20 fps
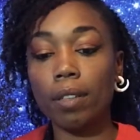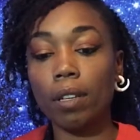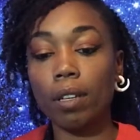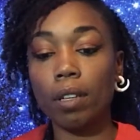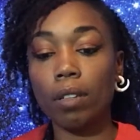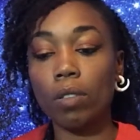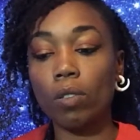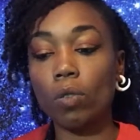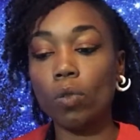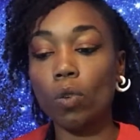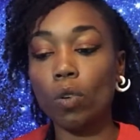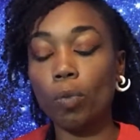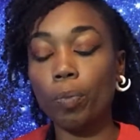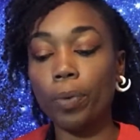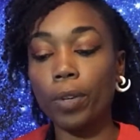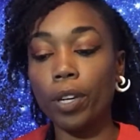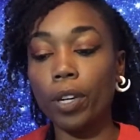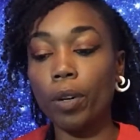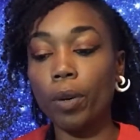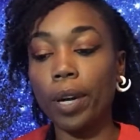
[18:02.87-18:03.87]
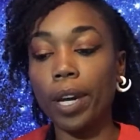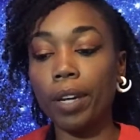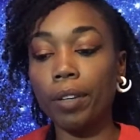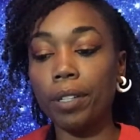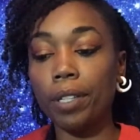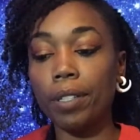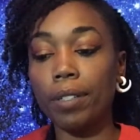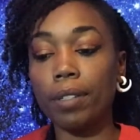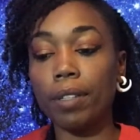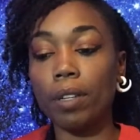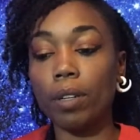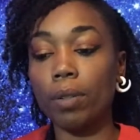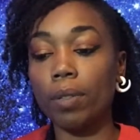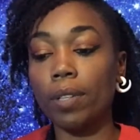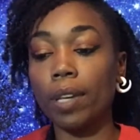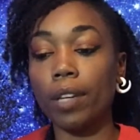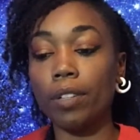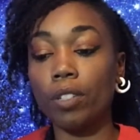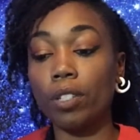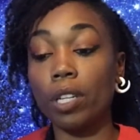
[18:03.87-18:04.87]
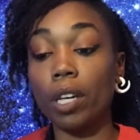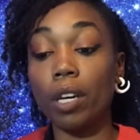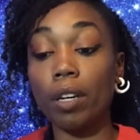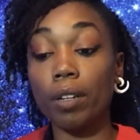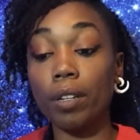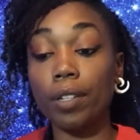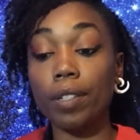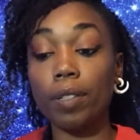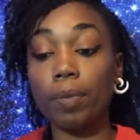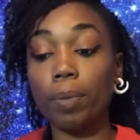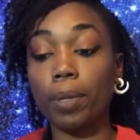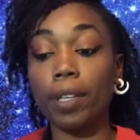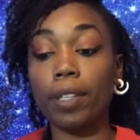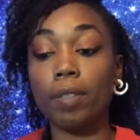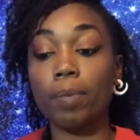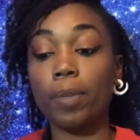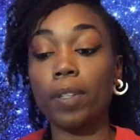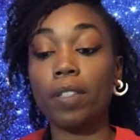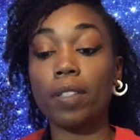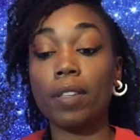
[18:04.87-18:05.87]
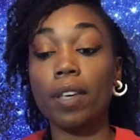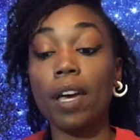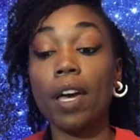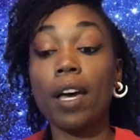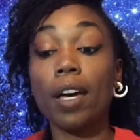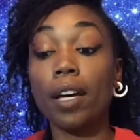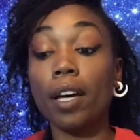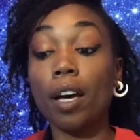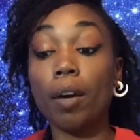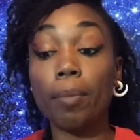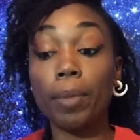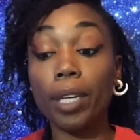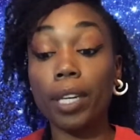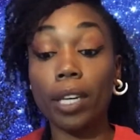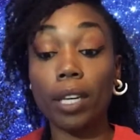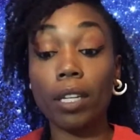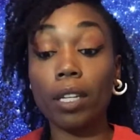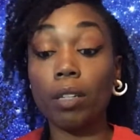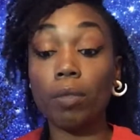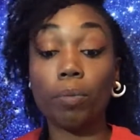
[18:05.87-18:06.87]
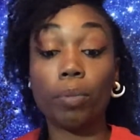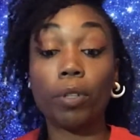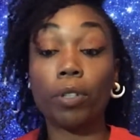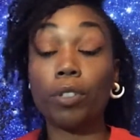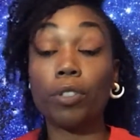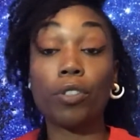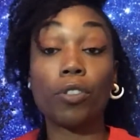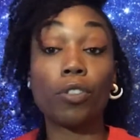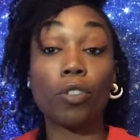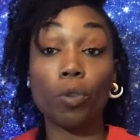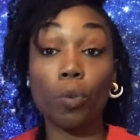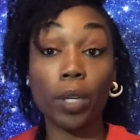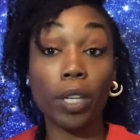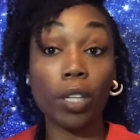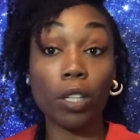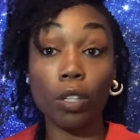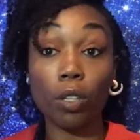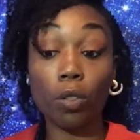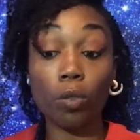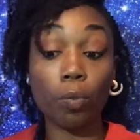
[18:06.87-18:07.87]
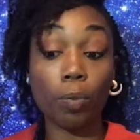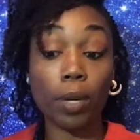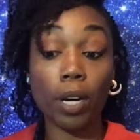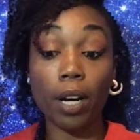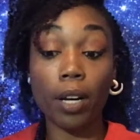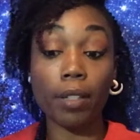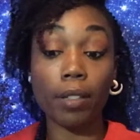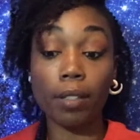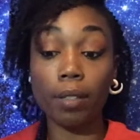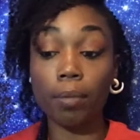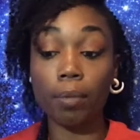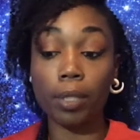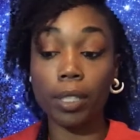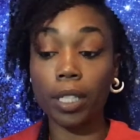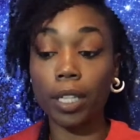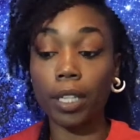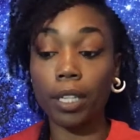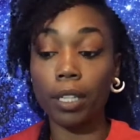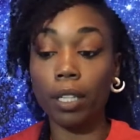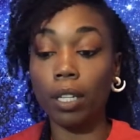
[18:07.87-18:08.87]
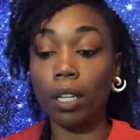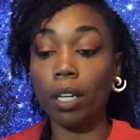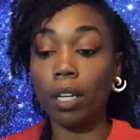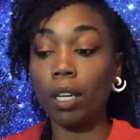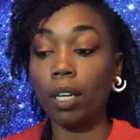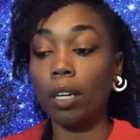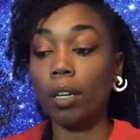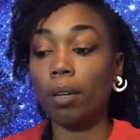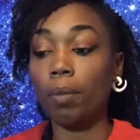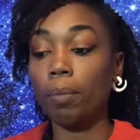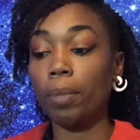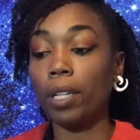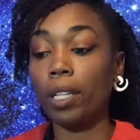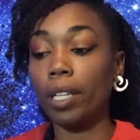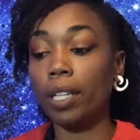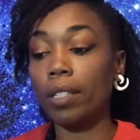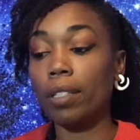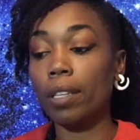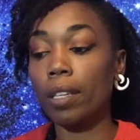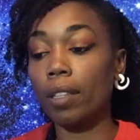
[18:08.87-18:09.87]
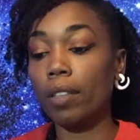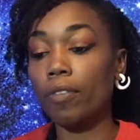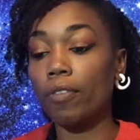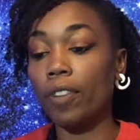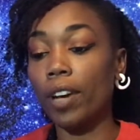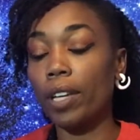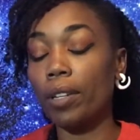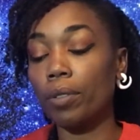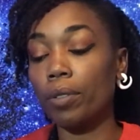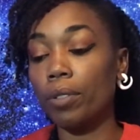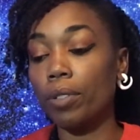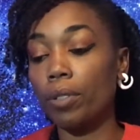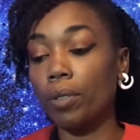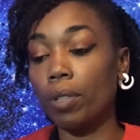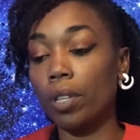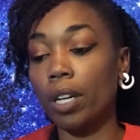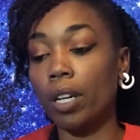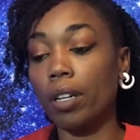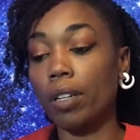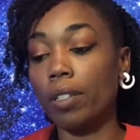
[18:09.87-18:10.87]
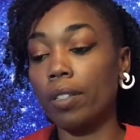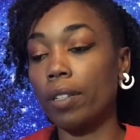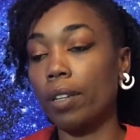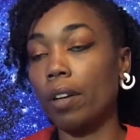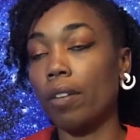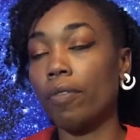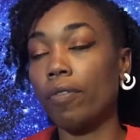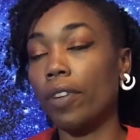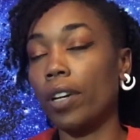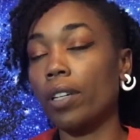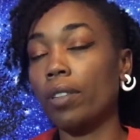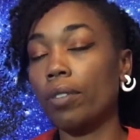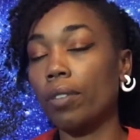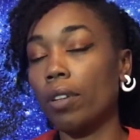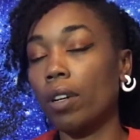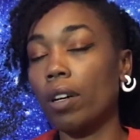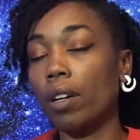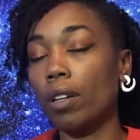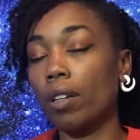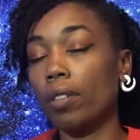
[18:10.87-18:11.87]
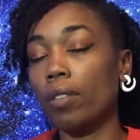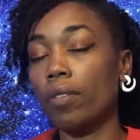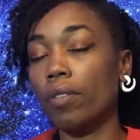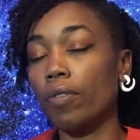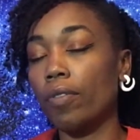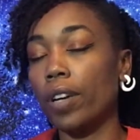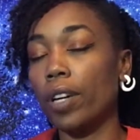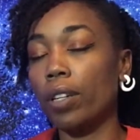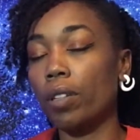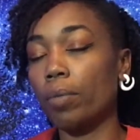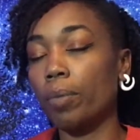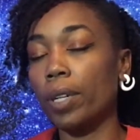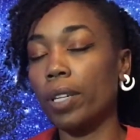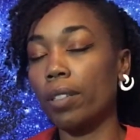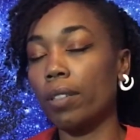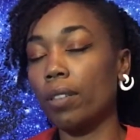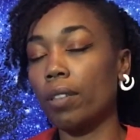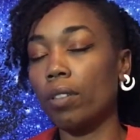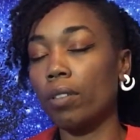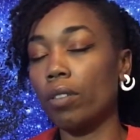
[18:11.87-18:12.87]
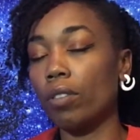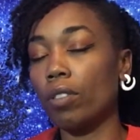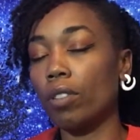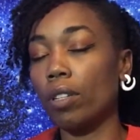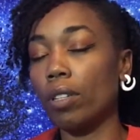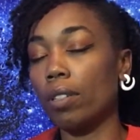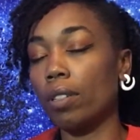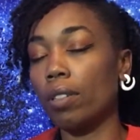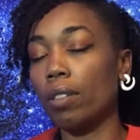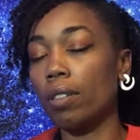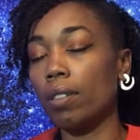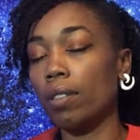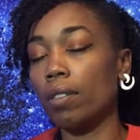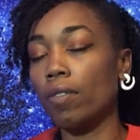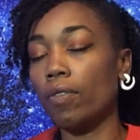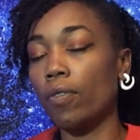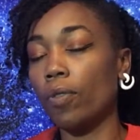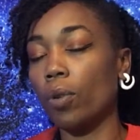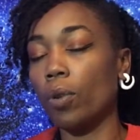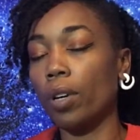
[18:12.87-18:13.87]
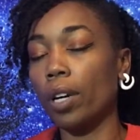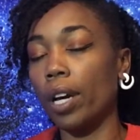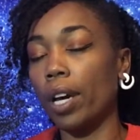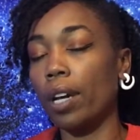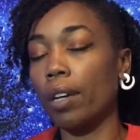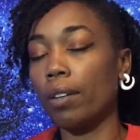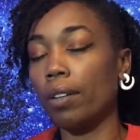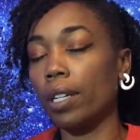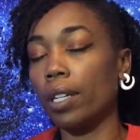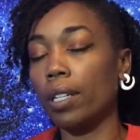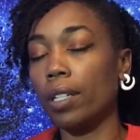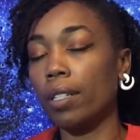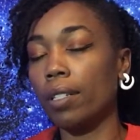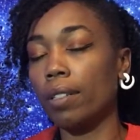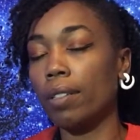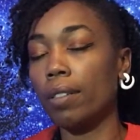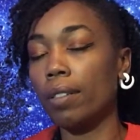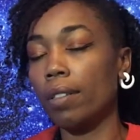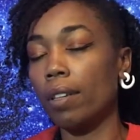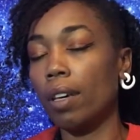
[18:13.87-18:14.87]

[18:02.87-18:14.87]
Scorpio, Aries, Leo, Sagittarius placements coming in and pursuing you possibly. But let's get the final two cards out. Final cards, final messages for Aries,